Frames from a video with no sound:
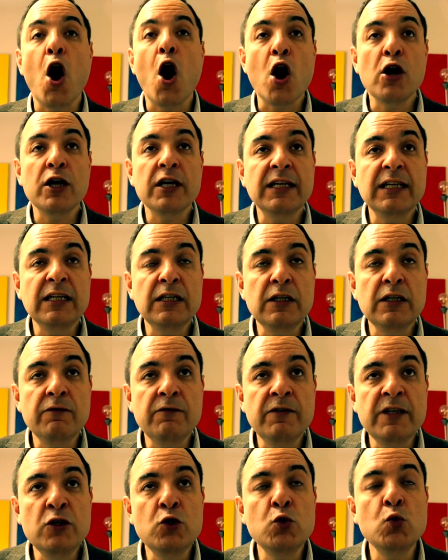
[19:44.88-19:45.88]
On an
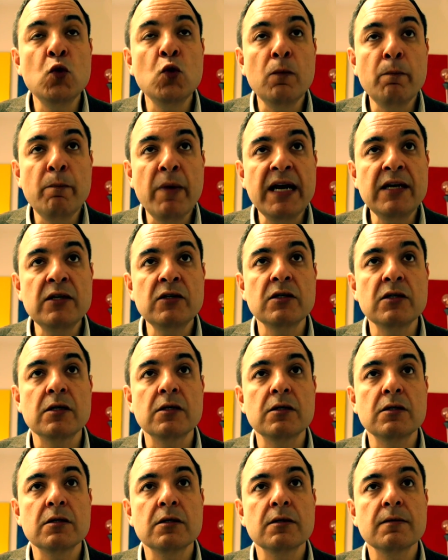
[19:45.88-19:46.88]
individual
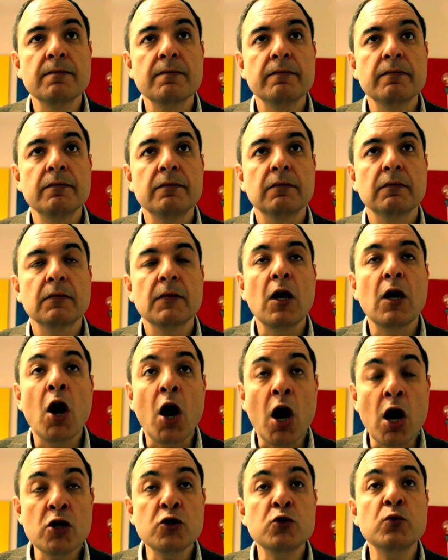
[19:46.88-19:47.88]
basis,
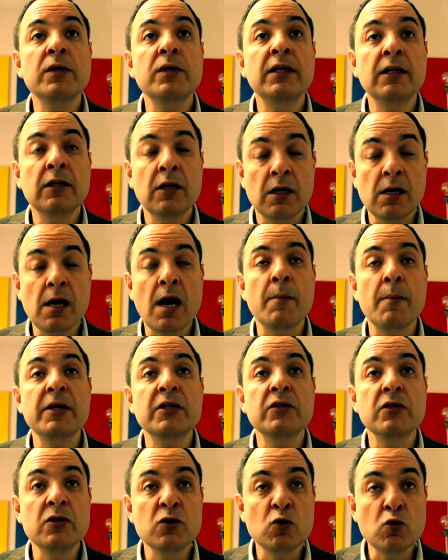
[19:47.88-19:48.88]
Austrian
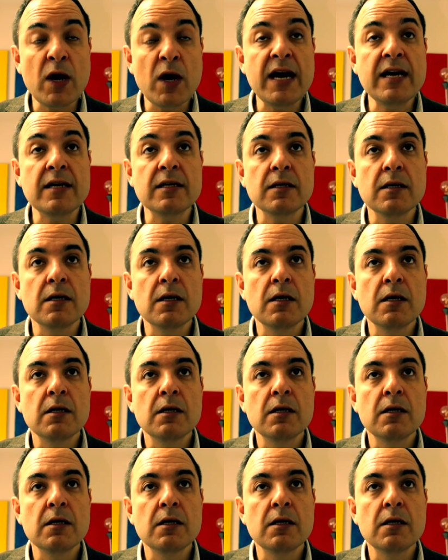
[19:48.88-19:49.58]
economics is great.